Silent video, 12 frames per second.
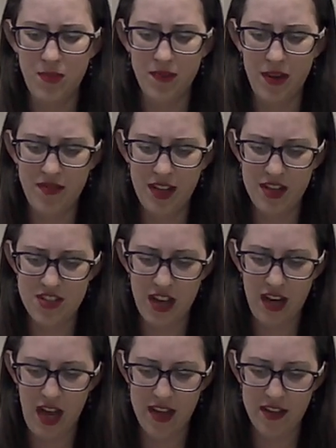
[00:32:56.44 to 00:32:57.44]
put my fingers
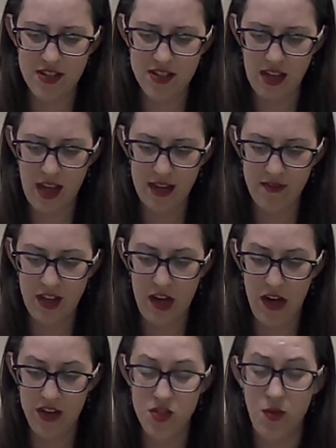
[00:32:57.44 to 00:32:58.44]
on either side of
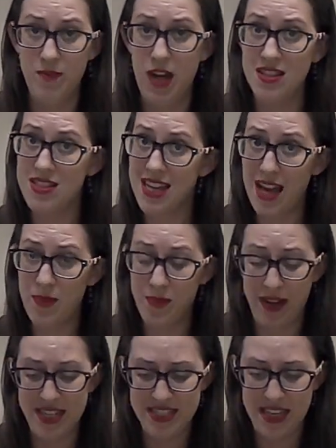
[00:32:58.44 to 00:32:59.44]
the awl so I'm not
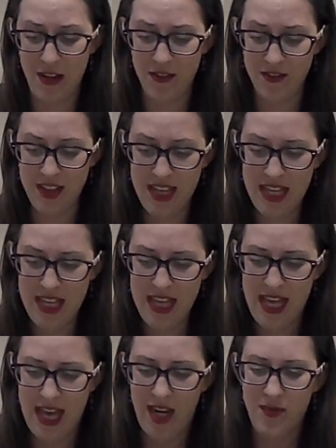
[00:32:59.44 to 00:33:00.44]
stabbing myself.
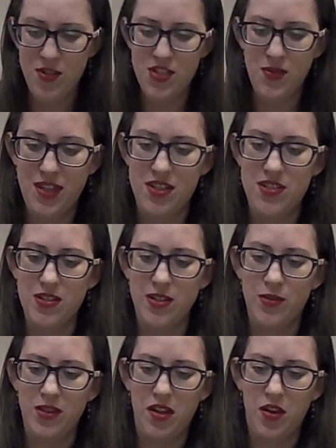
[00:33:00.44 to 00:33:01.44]
And I'm going to
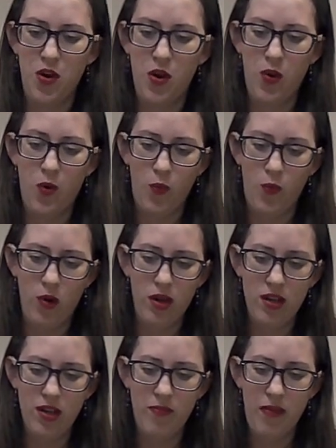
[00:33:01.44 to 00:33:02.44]
slowly
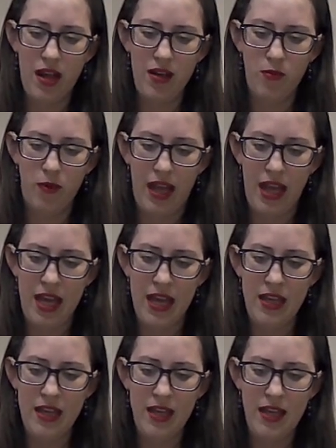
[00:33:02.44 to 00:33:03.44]
work my
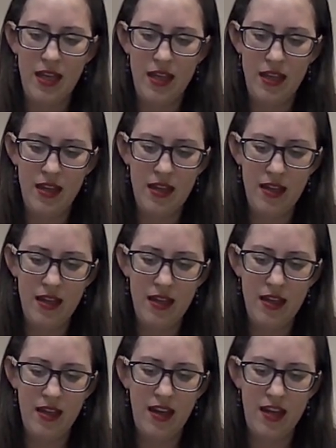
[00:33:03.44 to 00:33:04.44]
way,
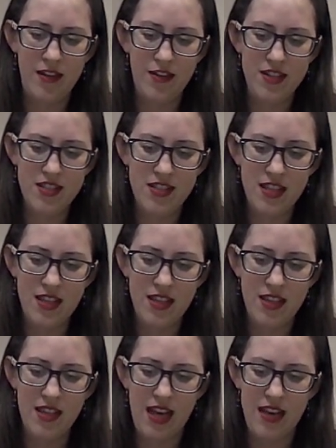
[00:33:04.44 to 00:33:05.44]
and you can see
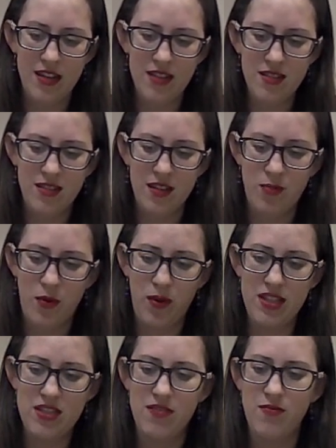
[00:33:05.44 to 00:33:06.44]
the
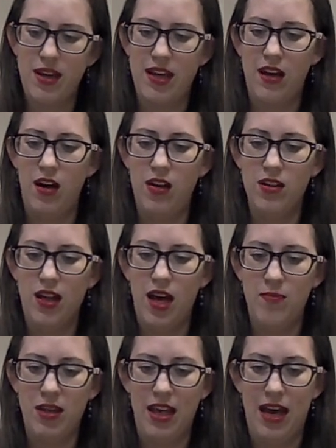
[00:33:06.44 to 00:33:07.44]
point of my awl
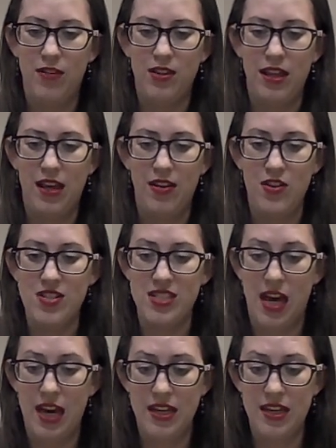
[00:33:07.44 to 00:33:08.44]
coming out the other
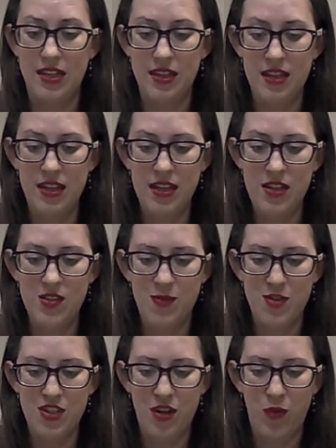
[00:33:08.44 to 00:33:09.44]
side.
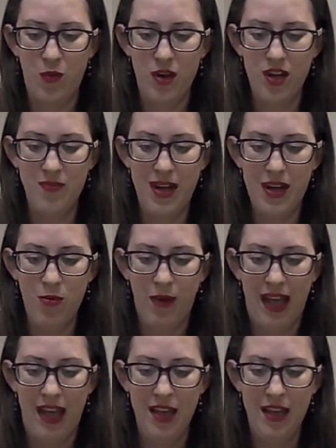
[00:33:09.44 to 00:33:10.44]
I'm just going to work my
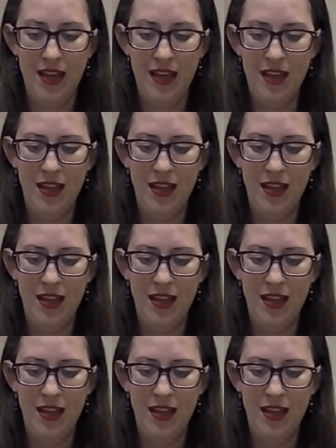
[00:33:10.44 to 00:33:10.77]
way